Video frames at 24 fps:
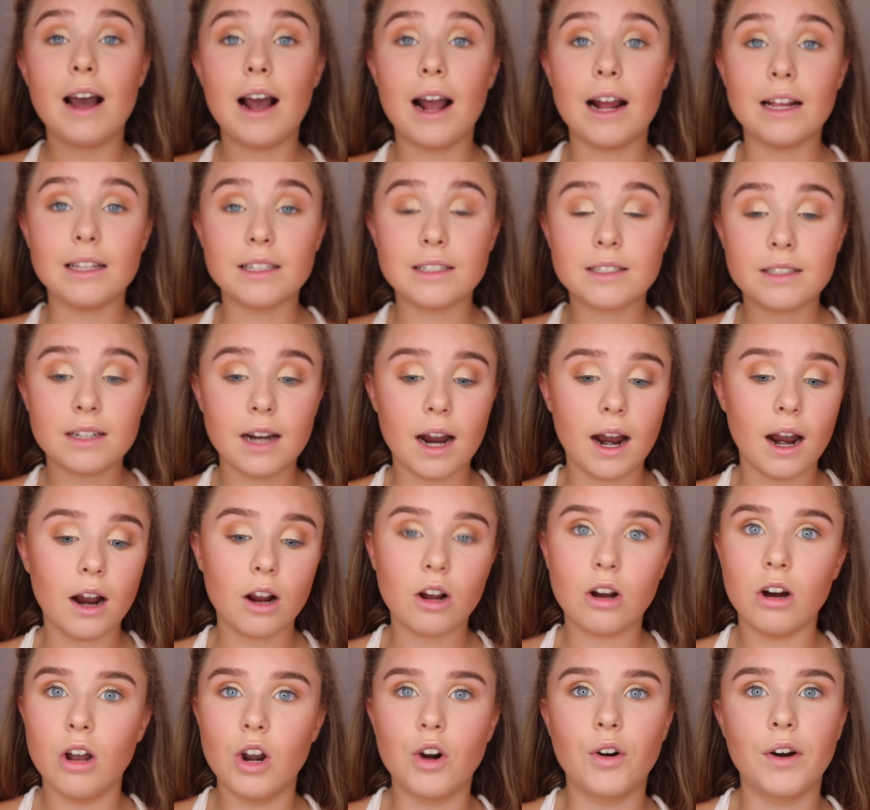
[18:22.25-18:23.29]
and
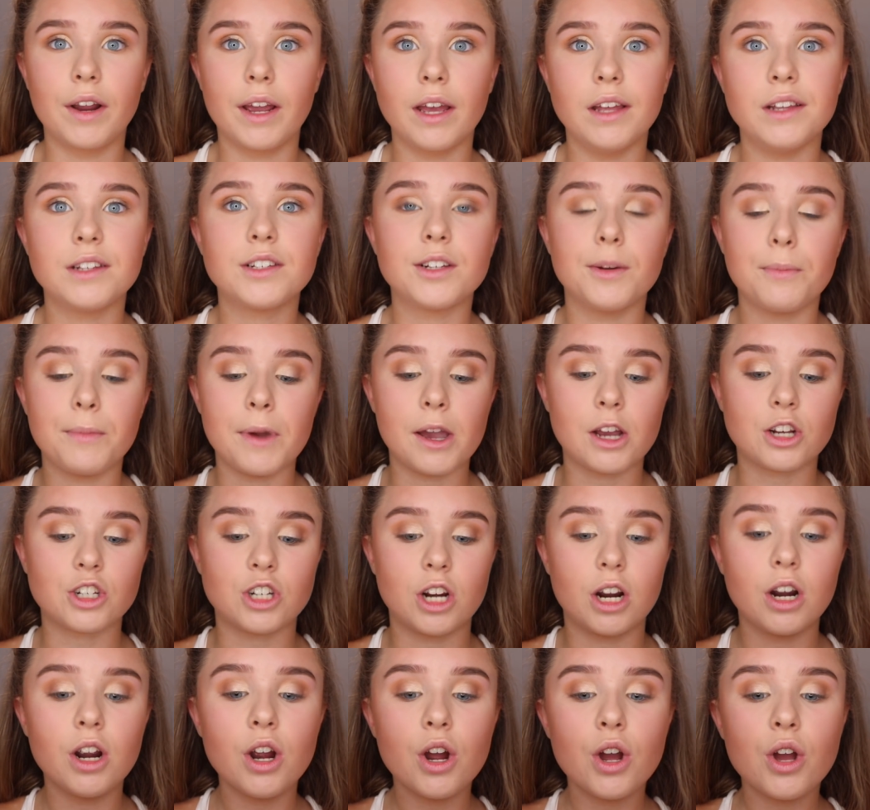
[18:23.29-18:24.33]
start colouring in some
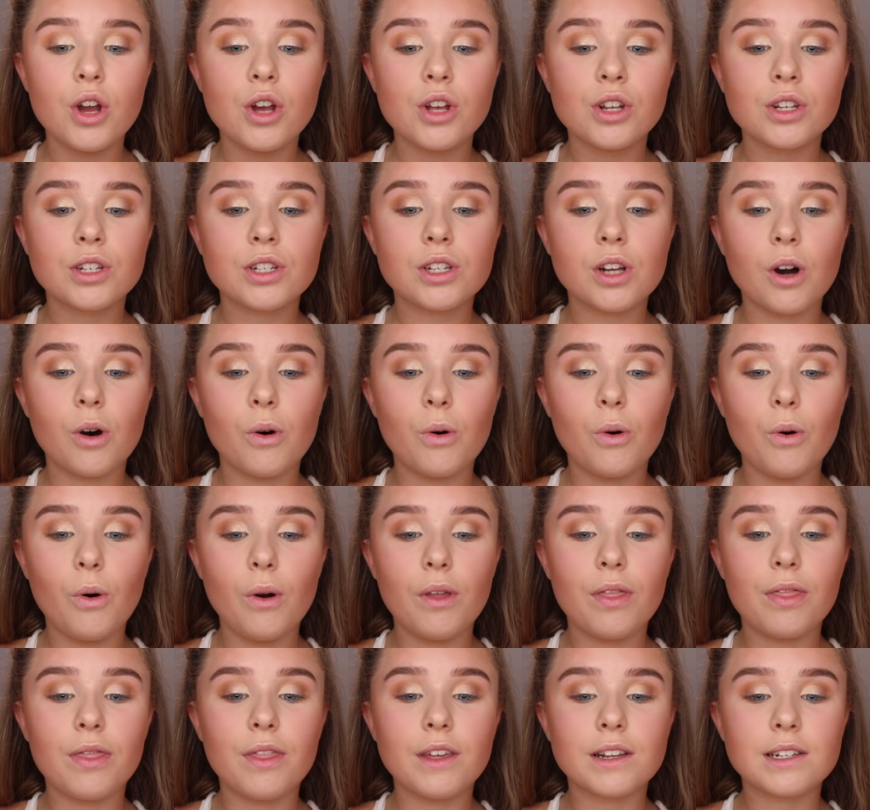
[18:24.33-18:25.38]
picture. So
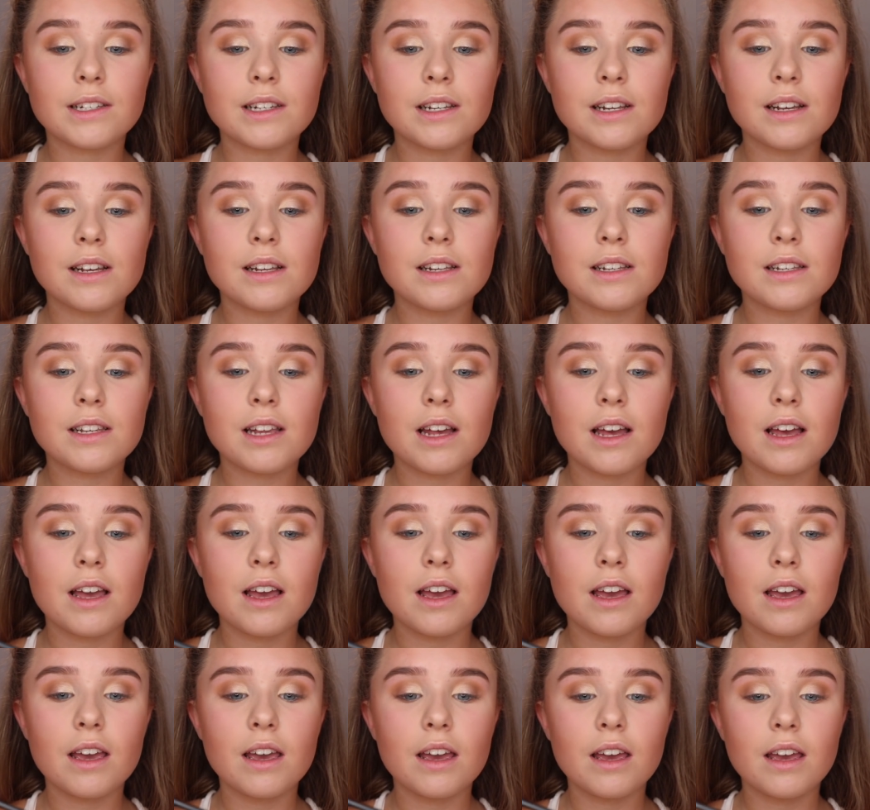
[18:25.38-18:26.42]
this is
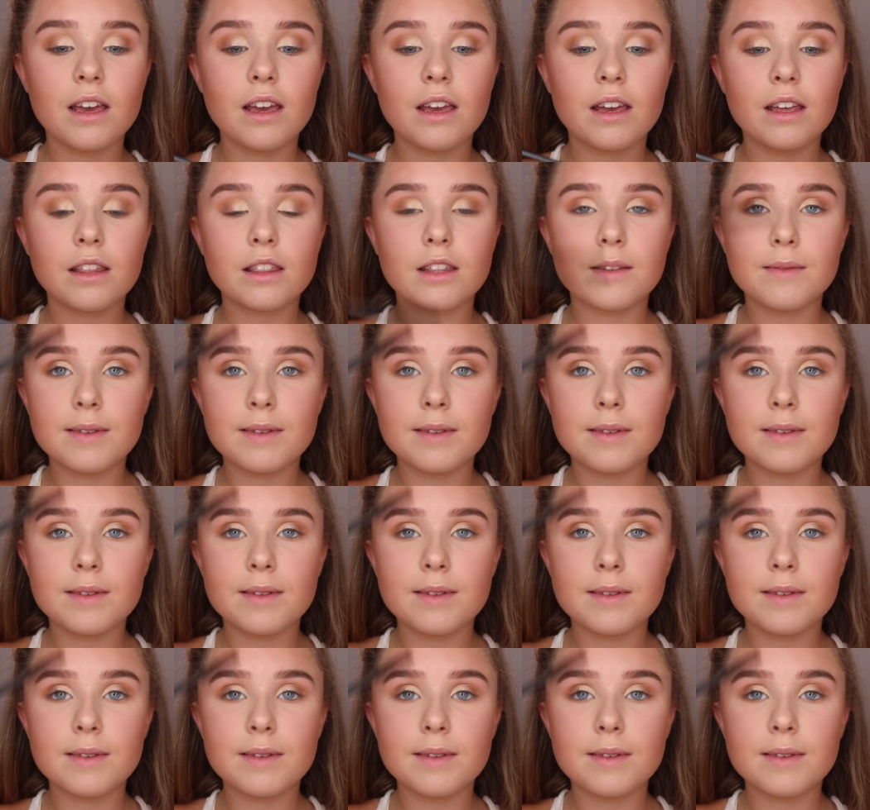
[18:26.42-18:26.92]
the